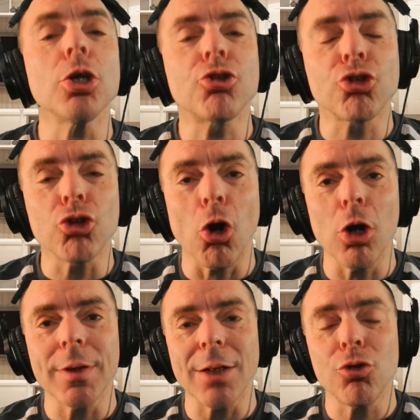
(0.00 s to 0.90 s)

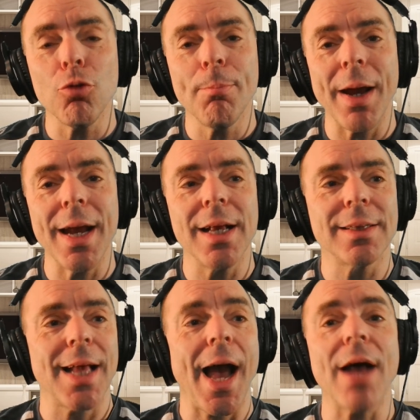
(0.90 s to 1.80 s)
choice that you
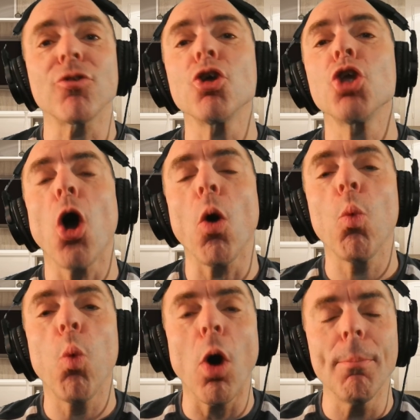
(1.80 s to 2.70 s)
made as a
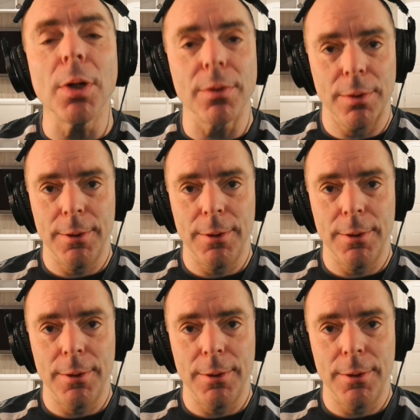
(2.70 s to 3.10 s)
young woman